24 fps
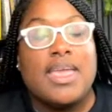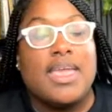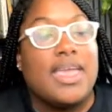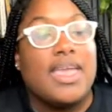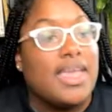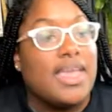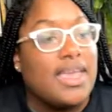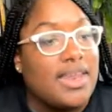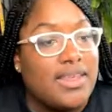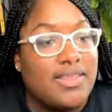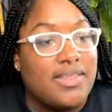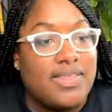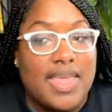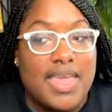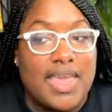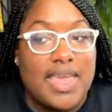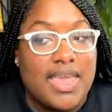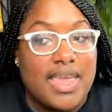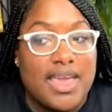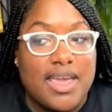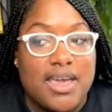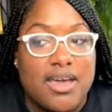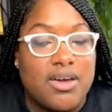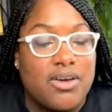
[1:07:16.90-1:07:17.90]

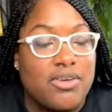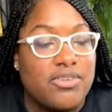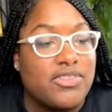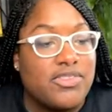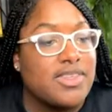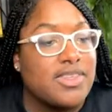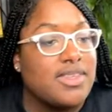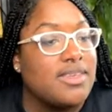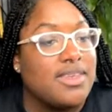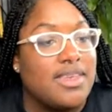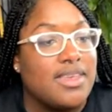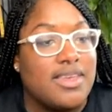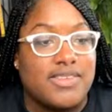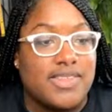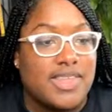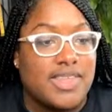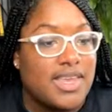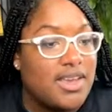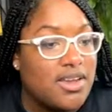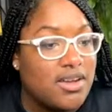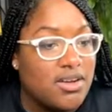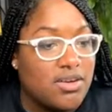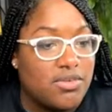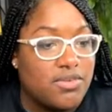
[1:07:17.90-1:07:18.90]
Anything else is the
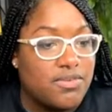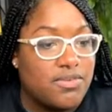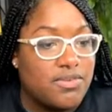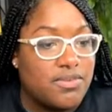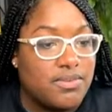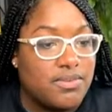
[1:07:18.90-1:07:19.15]
F.